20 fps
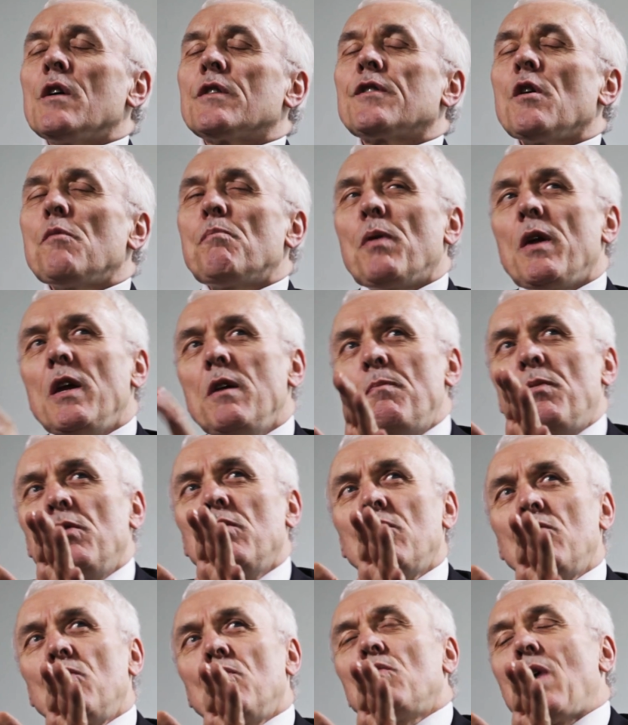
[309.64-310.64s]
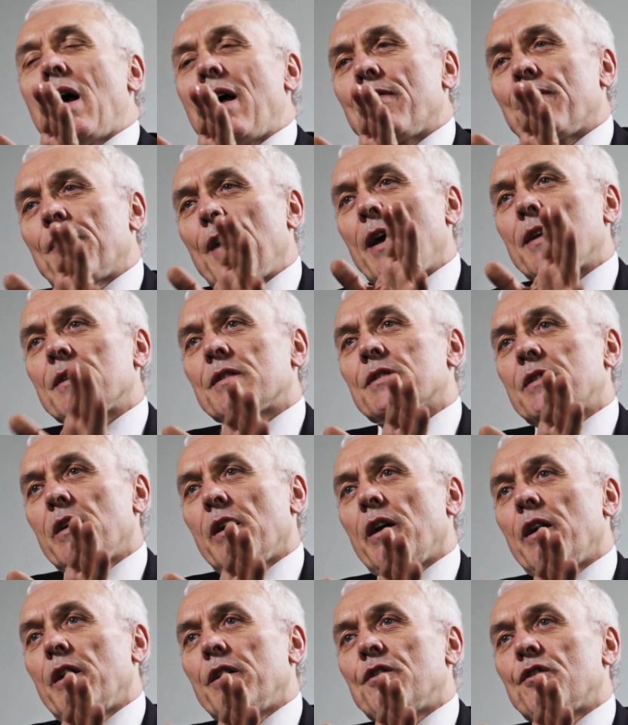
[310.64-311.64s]
So people at that
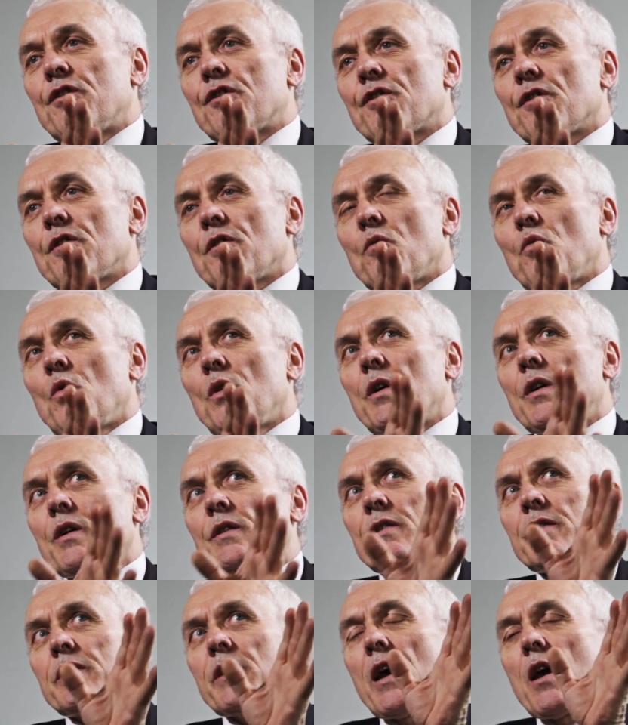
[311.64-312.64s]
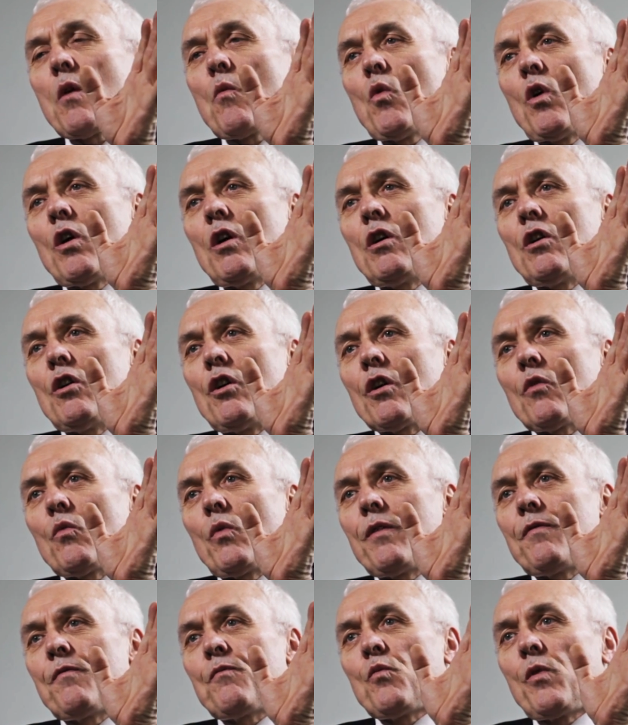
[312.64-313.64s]
stage were saying, well, look,
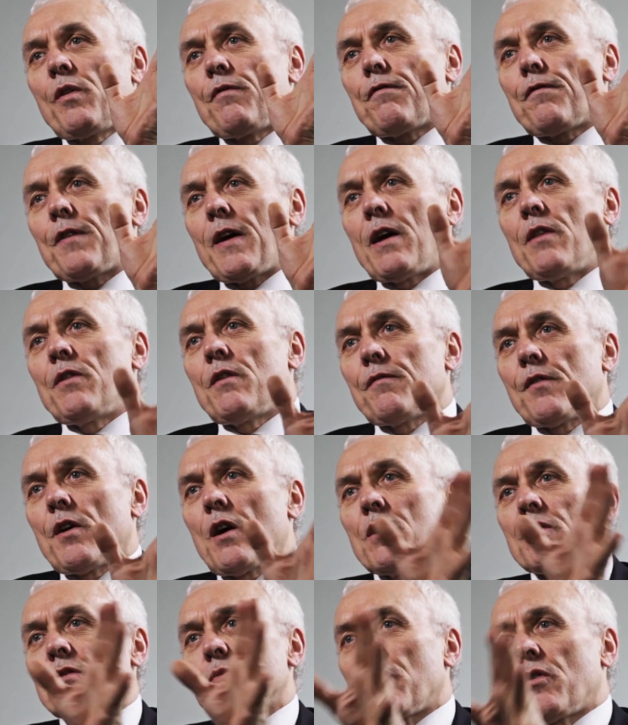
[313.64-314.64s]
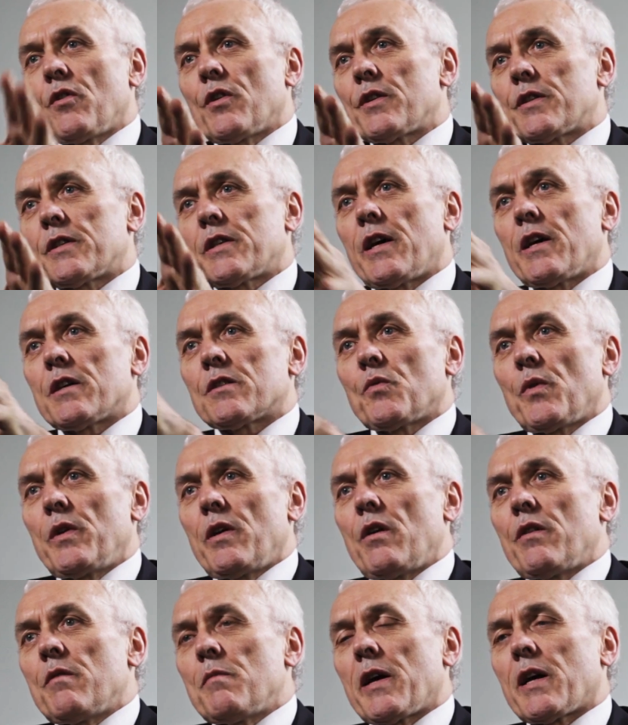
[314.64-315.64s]
we've found the virus, we've got a test, we
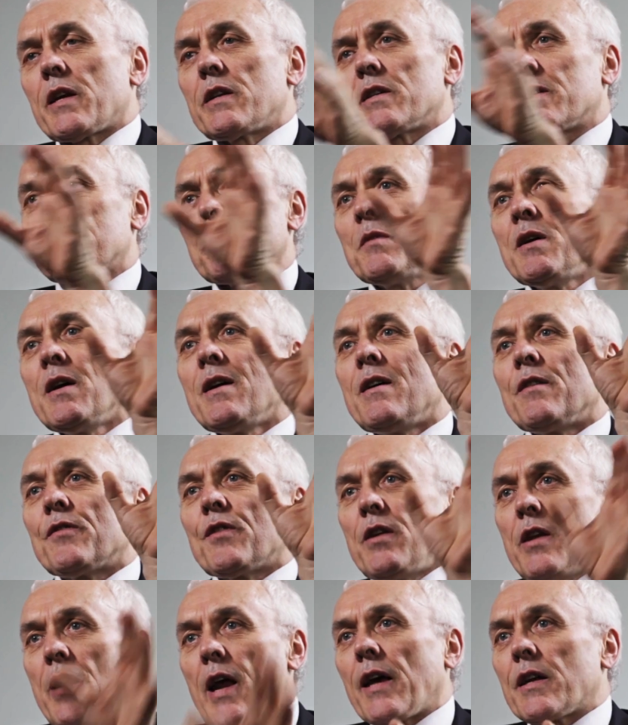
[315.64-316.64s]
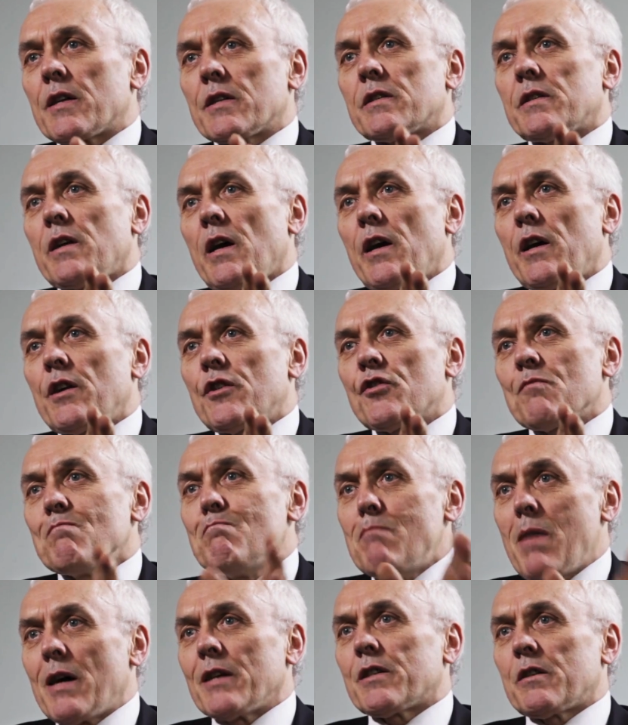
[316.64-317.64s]
know the mechanism. The next stage
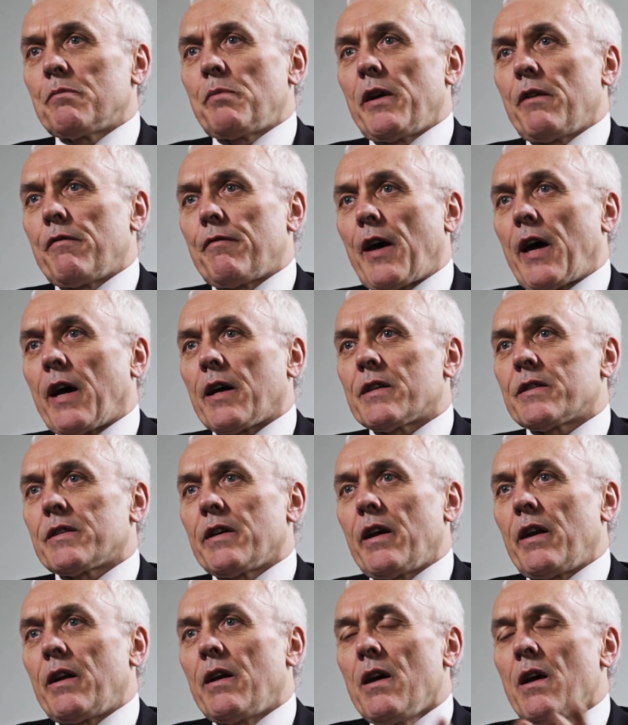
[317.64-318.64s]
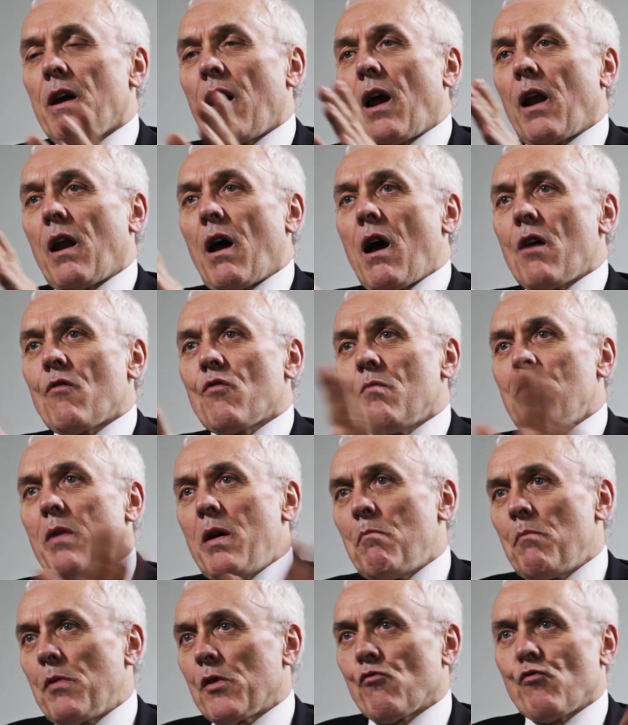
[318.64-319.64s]
must be a vaccine. And I
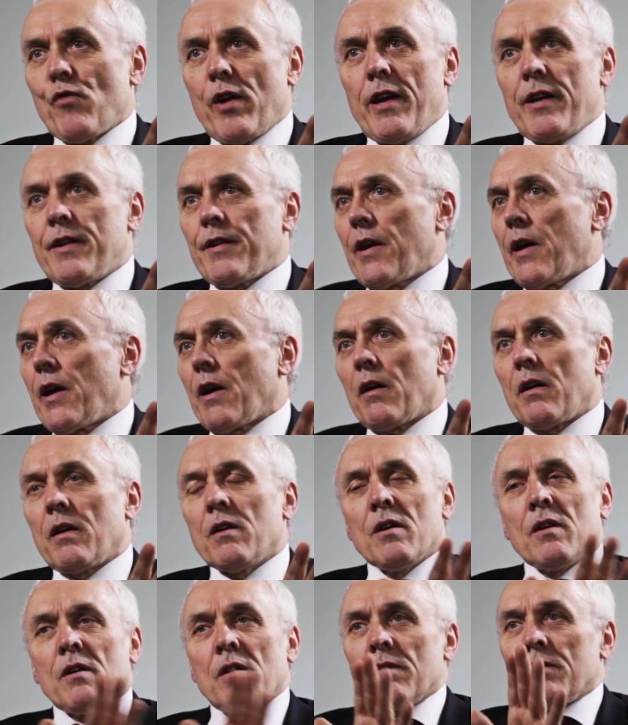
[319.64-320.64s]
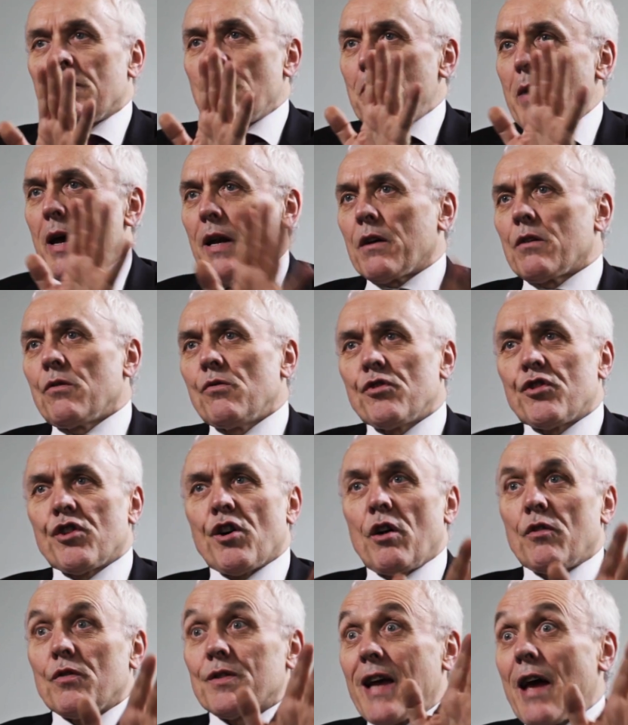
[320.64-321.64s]
remember reading the medical
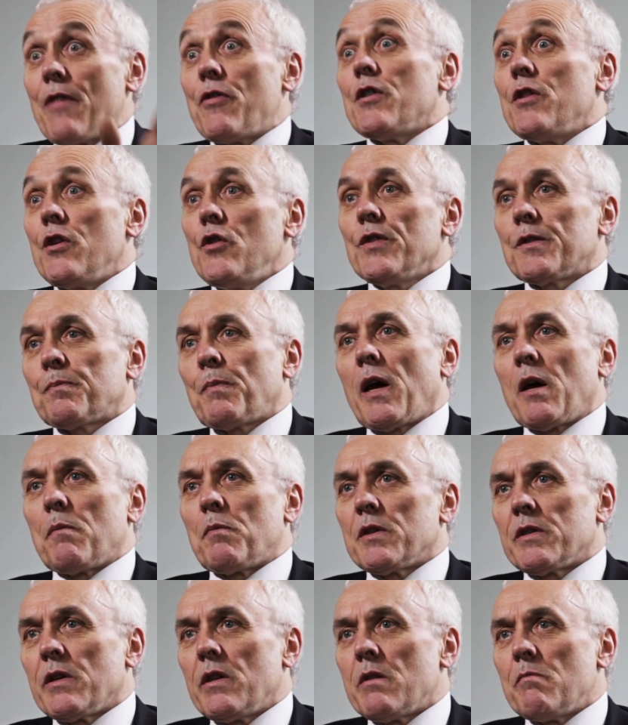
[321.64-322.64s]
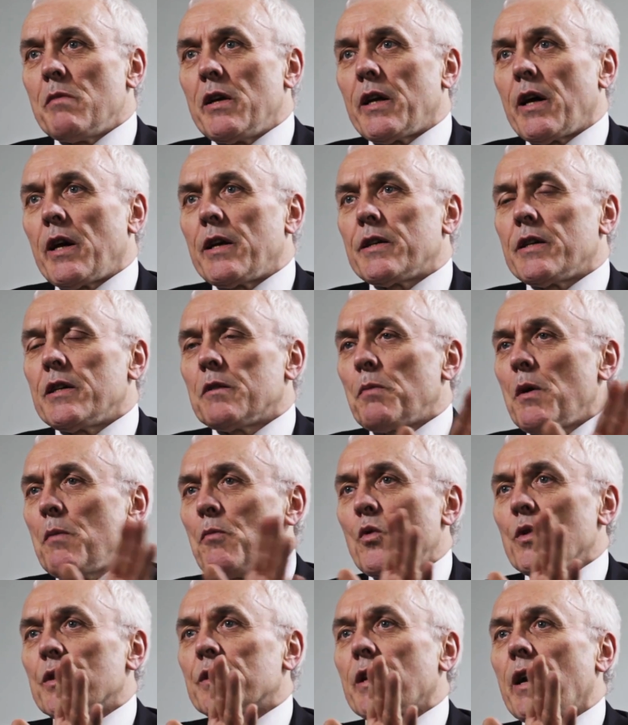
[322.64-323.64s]
journals and the newspapers in the mid-'80s,
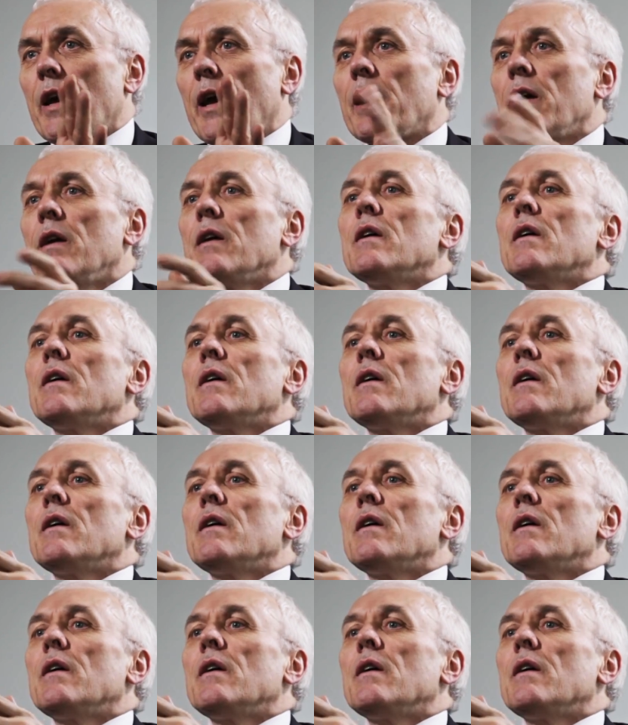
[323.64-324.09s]
people were saying,